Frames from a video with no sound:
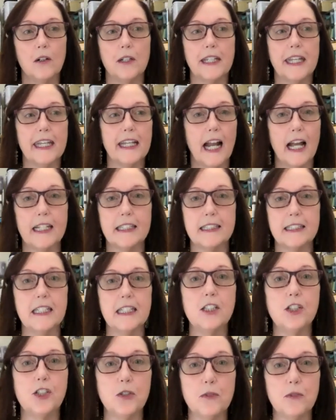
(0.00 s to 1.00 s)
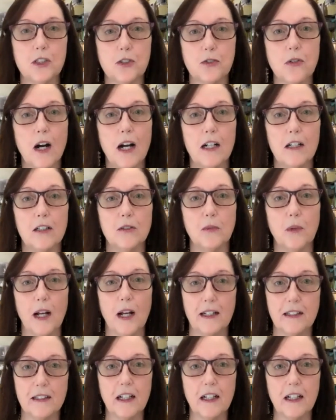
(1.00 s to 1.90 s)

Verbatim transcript: can i teach you a trial run